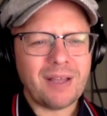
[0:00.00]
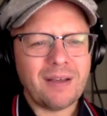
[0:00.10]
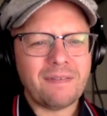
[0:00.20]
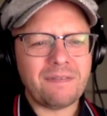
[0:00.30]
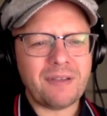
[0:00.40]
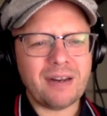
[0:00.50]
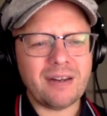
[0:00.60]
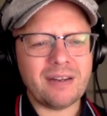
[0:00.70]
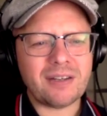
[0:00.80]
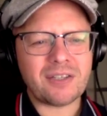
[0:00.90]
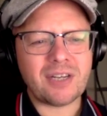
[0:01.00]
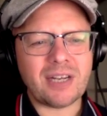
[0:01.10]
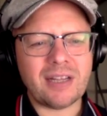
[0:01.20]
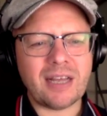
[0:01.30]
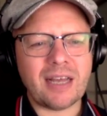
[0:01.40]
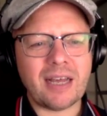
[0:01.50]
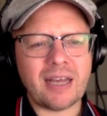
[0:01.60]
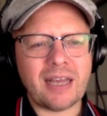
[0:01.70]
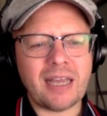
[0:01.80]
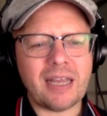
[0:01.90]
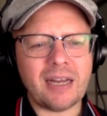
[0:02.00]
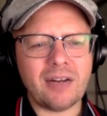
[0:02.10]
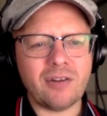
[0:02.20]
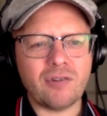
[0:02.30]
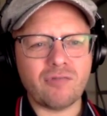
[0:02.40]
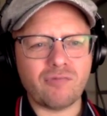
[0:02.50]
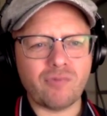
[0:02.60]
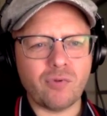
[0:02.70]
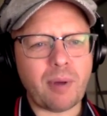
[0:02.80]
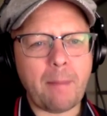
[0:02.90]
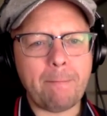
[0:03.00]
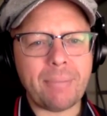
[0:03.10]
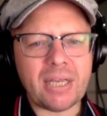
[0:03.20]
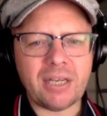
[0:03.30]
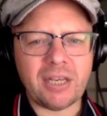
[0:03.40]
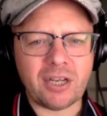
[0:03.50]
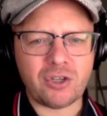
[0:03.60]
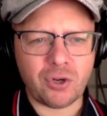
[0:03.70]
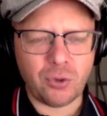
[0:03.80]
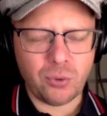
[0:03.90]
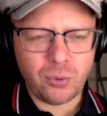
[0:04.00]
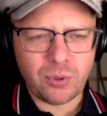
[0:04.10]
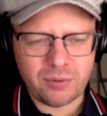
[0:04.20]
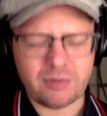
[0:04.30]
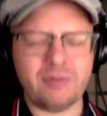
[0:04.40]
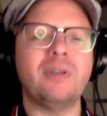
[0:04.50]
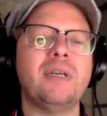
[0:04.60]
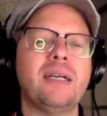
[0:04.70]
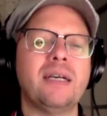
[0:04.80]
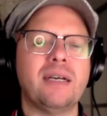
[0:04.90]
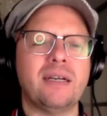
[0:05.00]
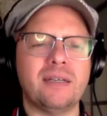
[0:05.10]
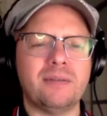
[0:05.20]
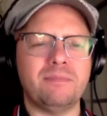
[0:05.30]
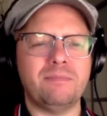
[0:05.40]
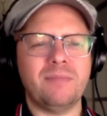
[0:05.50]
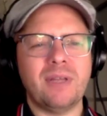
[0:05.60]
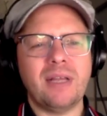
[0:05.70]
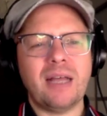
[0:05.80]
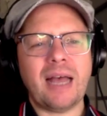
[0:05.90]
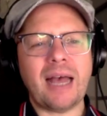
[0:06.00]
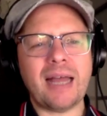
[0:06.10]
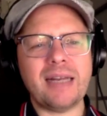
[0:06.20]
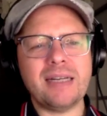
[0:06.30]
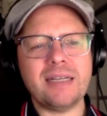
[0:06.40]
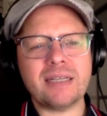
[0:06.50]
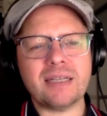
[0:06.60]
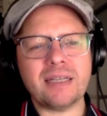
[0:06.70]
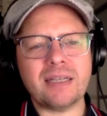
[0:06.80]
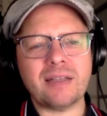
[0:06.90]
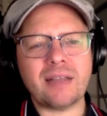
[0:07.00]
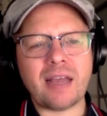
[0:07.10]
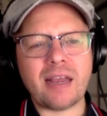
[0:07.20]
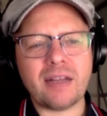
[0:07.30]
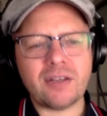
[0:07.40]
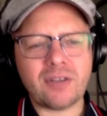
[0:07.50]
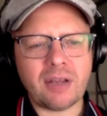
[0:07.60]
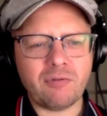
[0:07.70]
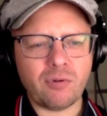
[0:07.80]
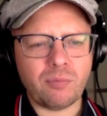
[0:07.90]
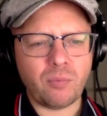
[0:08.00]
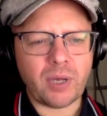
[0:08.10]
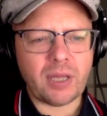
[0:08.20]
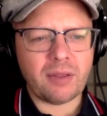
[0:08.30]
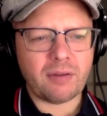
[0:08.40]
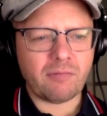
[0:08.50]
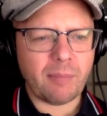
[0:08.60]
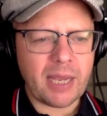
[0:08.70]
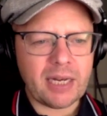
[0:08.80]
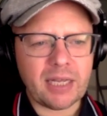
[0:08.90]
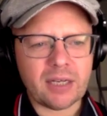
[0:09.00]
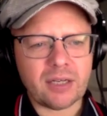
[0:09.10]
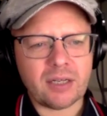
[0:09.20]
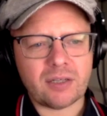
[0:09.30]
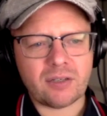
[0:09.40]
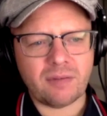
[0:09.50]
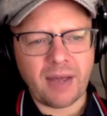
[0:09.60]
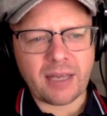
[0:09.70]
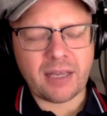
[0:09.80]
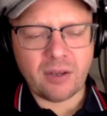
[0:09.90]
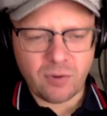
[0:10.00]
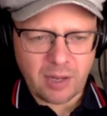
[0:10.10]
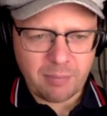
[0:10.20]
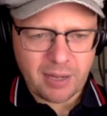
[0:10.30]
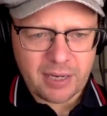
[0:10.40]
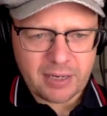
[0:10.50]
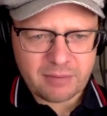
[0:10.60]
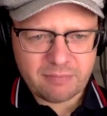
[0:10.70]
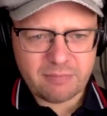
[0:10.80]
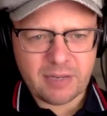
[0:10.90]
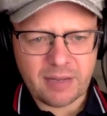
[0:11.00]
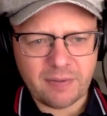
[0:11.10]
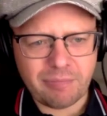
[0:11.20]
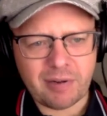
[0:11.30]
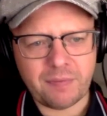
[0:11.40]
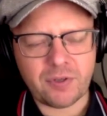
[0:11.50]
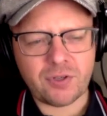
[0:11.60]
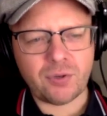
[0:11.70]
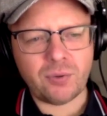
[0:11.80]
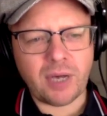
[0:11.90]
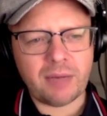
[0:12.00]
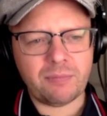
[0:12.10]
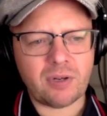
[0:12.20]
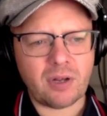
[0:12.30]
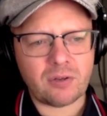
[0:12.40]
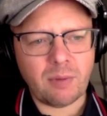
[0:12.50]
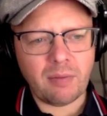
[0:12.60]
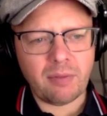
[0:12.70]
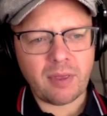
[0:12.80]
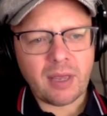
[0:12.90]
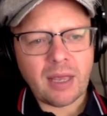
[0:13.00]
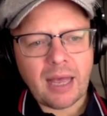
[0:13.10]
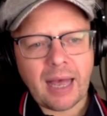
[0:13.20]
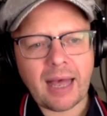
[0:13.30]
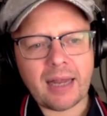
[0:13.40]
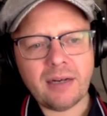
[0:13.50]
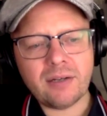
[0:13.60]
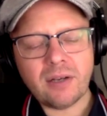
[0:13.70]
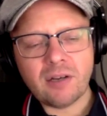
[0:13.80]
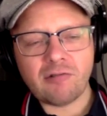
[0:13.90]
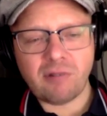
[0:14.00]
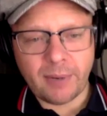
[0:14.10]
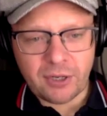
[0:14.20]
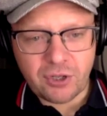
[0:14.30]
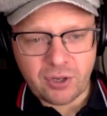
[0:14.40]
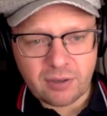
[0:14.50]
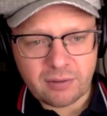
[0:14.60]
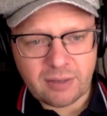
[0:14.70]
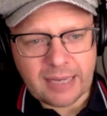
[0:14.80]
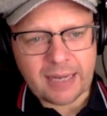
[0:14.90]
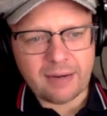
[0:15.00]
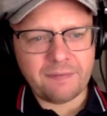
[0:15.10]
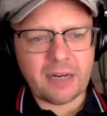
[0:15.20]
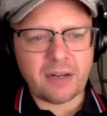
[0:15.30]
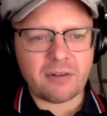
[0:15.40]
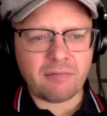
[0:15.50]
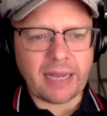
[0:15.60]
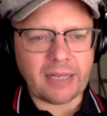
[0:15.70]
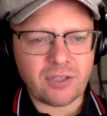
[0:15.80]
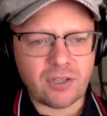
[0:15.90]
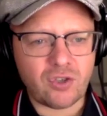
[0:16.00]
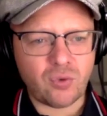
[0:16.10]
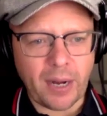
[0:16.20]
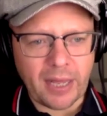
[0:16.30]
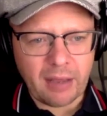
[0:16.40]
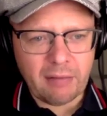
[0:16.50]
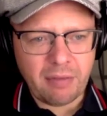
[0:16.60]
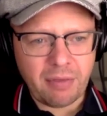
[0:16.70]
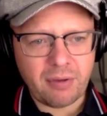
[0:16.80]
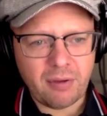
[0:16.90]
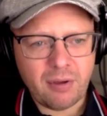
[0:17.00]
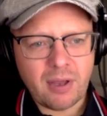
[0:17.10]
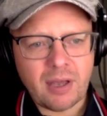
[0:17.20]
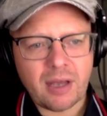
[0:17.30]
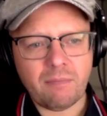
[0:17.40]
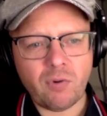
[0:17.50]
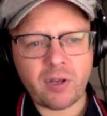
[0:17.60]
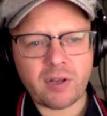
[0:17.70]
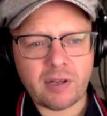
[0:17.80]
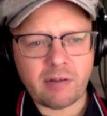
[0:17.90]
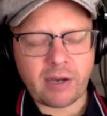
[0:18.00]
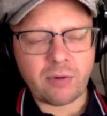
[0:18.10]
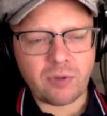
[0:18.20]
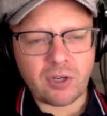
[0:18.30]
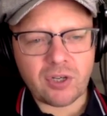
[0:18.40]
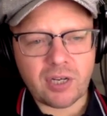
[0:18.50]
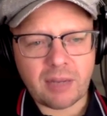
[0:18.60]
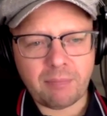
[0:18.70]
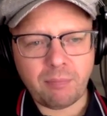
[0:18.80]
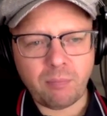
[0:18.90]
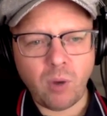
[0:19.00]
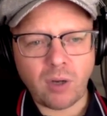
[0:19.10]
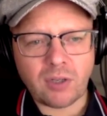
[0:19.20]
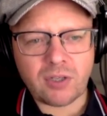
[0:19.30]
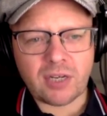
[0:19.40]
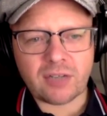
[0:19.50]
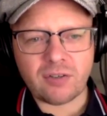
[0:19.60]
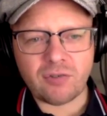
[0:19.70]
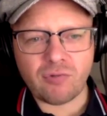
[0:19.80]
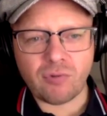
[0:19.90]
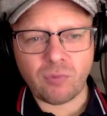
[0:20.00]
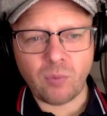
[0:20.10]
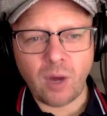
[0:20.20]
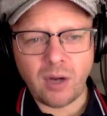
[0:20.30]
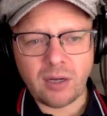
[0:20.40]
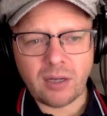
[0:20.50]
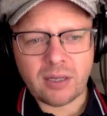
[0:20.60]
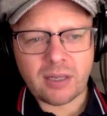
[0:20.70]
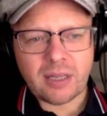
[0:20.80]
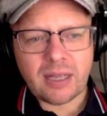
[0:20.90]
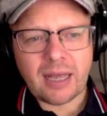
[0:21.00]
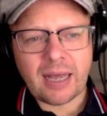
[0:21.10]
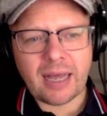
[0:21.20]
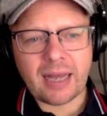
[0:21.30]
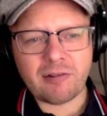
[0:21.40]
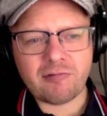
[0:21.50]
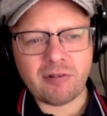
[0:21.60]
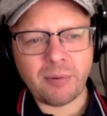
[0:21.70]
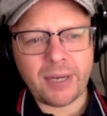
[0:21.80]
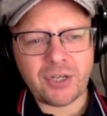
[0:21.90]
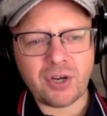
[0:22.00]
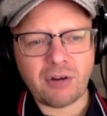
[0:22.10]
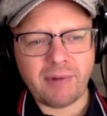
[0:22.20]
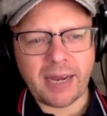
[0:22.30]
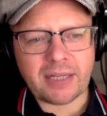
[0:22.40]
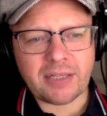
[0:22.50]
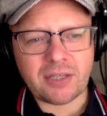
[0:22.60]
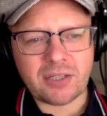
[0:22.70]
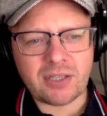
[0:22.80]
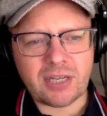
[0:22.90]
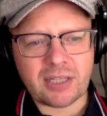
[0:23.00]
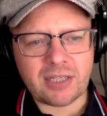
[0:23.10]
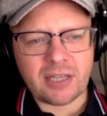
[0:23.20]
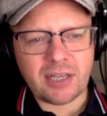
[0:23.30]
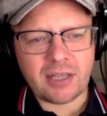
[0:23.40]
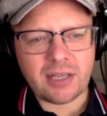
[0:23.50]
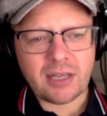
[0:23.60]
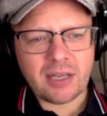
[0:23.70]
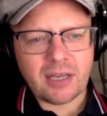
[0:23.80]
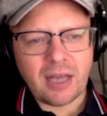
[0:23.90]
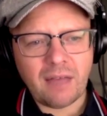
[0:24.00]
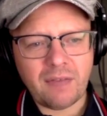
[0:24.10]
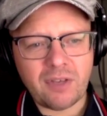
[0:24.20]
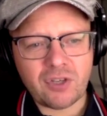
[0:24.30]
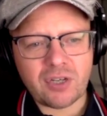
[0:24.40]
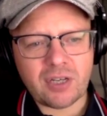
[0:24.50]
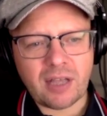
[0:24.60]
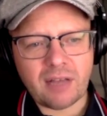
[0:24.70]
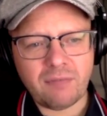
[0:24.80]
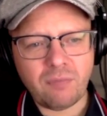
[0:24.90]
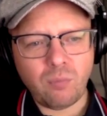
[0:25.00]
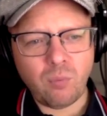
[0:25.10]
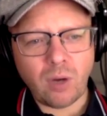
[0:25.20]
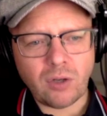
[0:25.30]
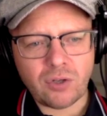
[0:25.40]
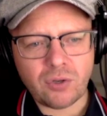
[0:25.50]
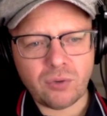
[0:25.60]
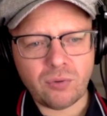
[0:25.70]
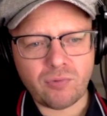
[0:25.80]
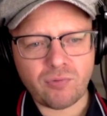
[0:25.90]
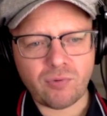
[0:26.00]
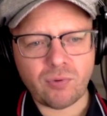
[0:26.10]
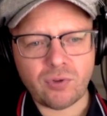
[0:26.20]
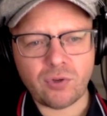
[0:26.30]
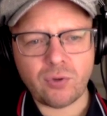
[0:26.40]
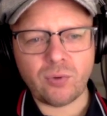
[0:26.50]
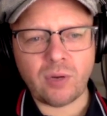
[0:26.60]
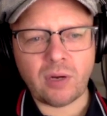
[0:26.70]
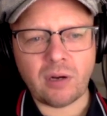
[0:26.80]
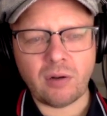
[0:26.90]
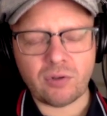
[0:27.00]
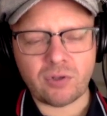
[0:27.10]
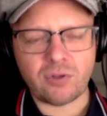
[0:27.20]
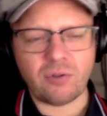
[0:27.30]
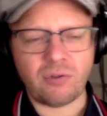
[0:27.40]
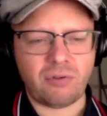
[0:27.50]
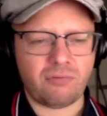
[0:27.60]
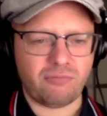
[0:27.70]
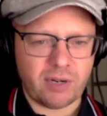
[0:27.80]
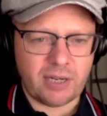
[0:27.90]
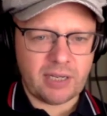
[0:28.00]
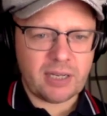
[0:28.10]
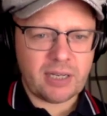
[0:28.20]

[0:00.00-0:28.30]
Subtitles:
Finland are sitting there in Group B2, and they're in the same group with Romania, Slovakia, who they played in the previous 2 games last month, and Croatia. And Finland are ranked 28th. Looking at their record this year, they've won 6 and drawn 1. And Croatia are ranked 60th. And this year they've won 2, drawn 2, and lost 3.